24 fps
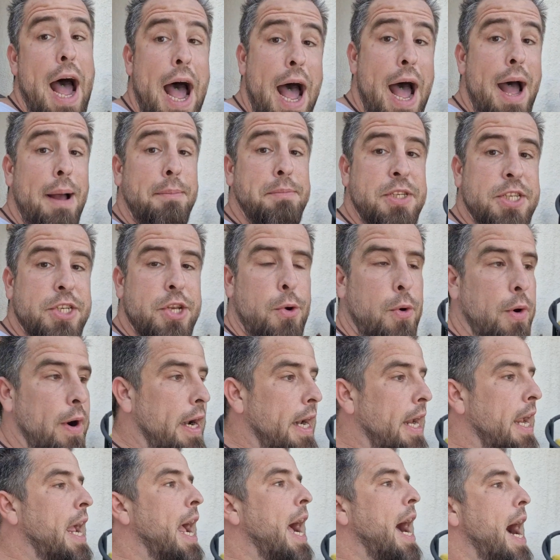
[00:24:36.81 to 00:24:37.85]
I'm
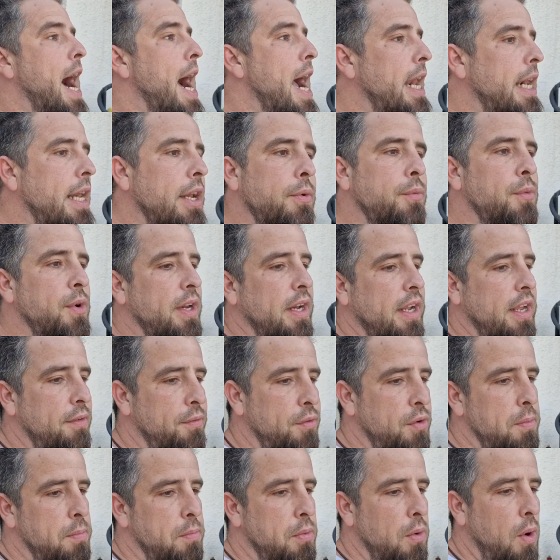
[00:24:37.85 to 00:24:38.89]
sorry, I didn't want to
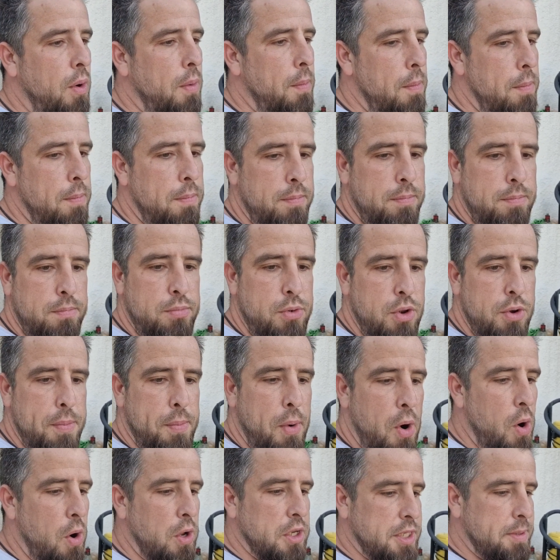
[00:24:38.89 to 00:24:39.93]
give you blue
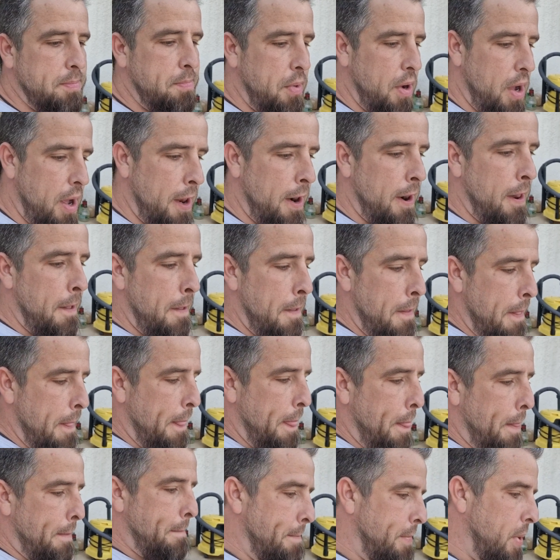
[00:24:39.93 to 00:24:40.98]
balls, but
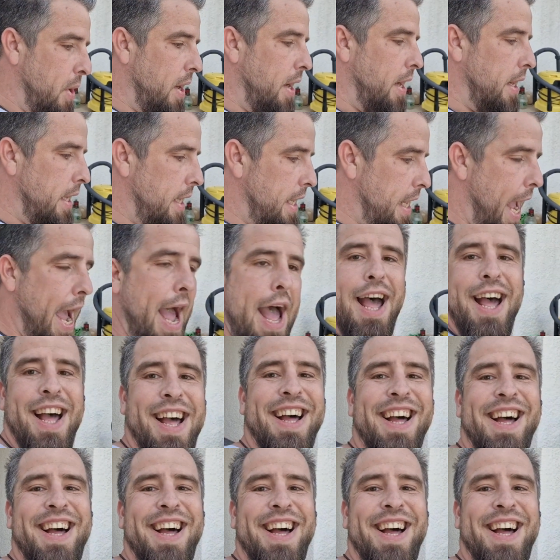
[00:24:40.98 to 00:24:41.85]
yeah,